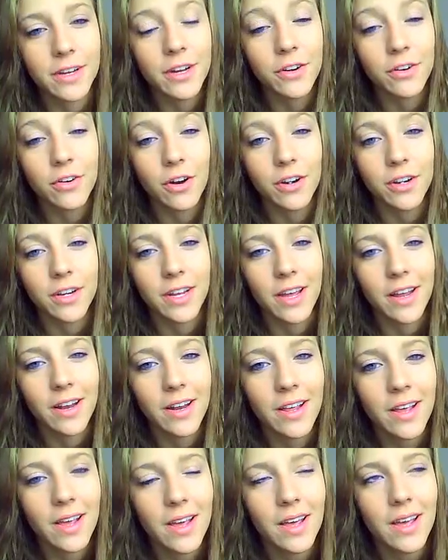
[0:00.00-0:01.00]
kindergarten yet,
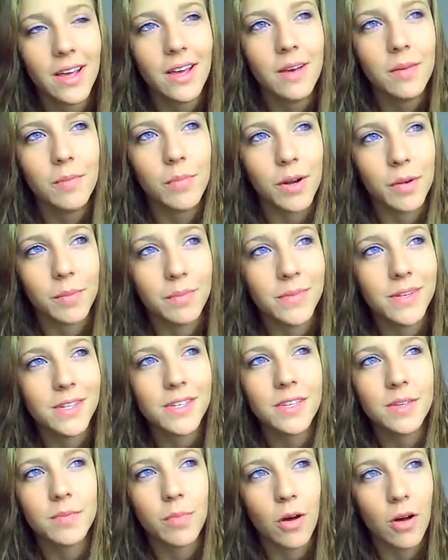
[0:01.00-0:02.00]
but
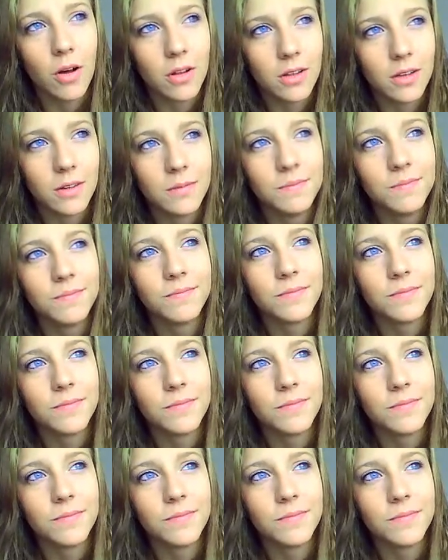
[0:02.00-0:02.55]
Mrs. Paula,